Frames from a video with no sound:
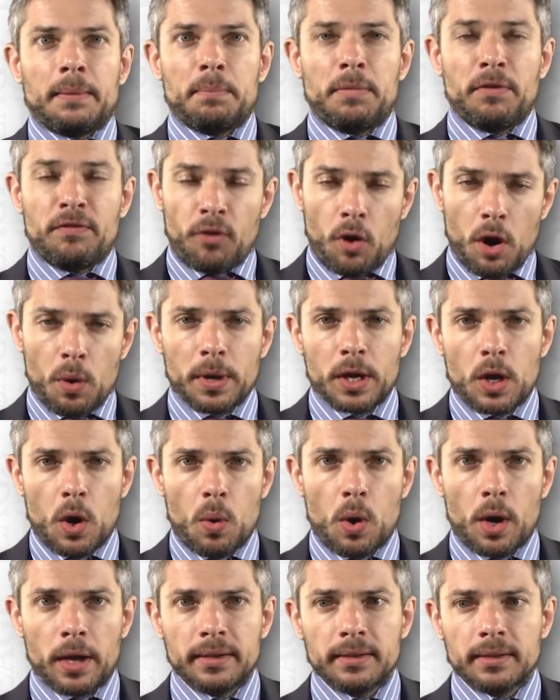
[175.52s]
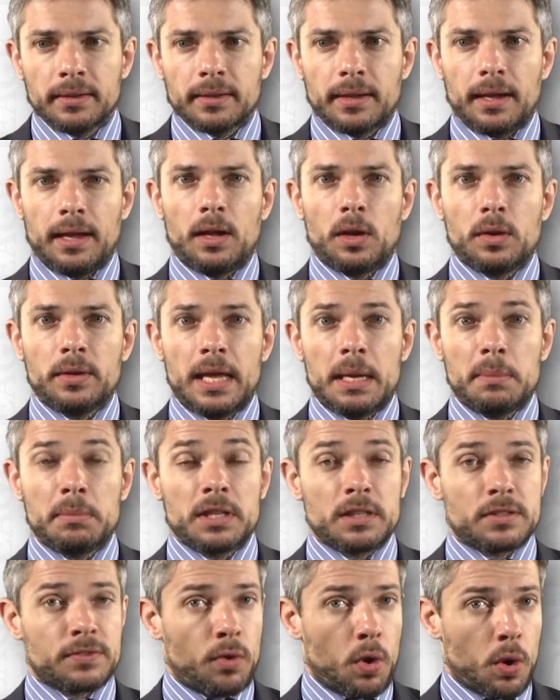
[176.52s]
Before we go on, I'll name
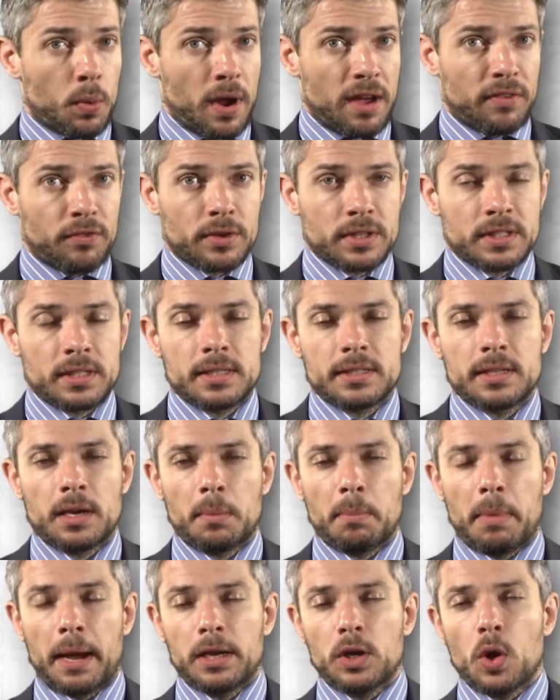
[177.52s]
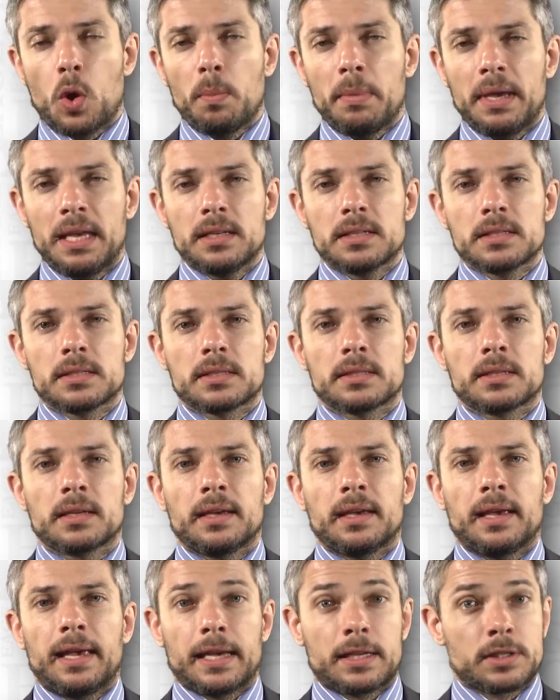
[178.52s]
these four references. They're by no means
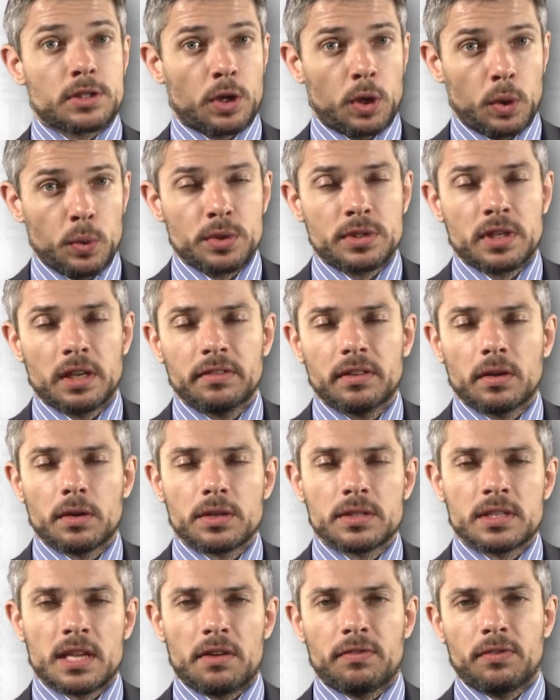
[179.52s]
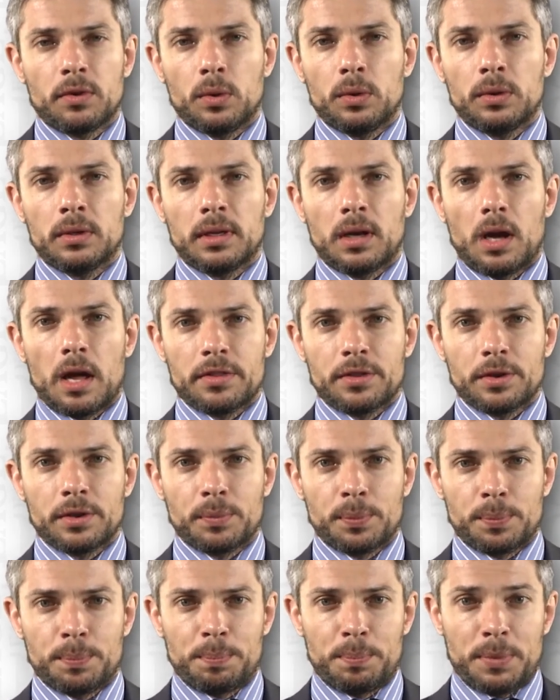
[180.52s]
exclusive. There are several other
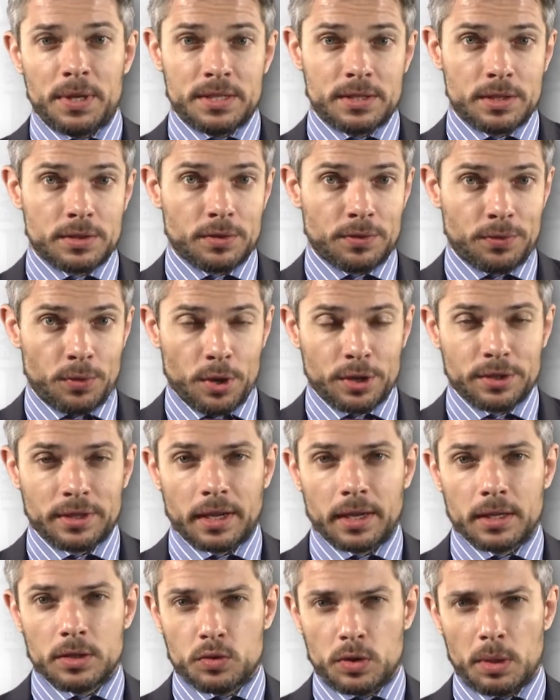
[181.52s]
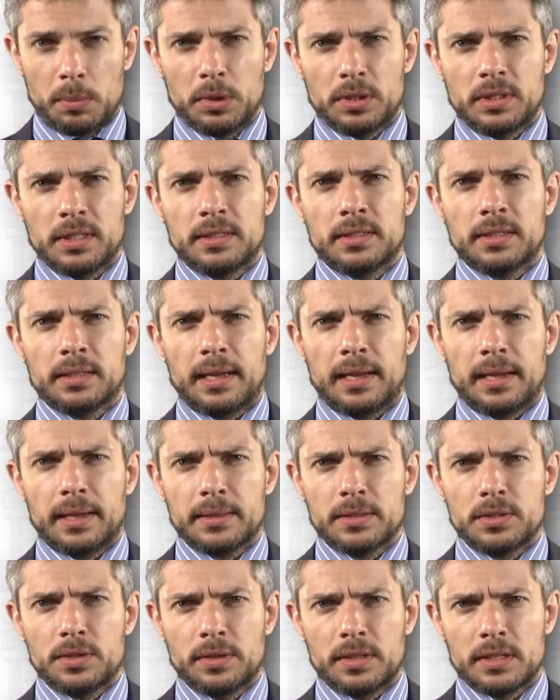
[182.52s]
pieces of work that contributed uh,
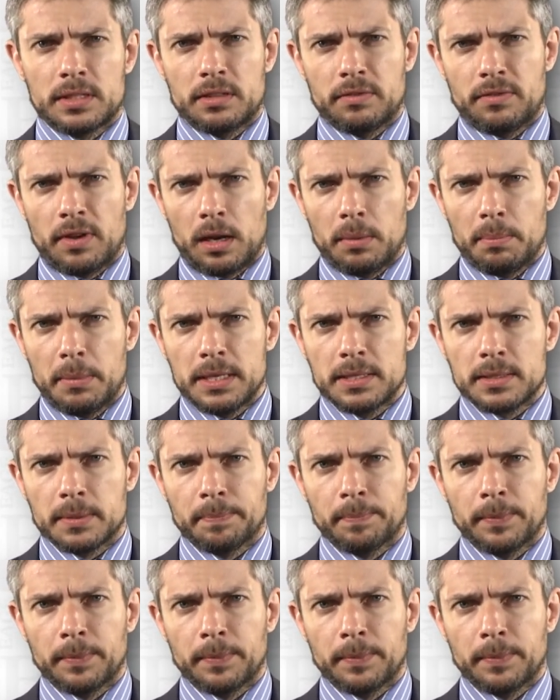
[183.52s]
to this development.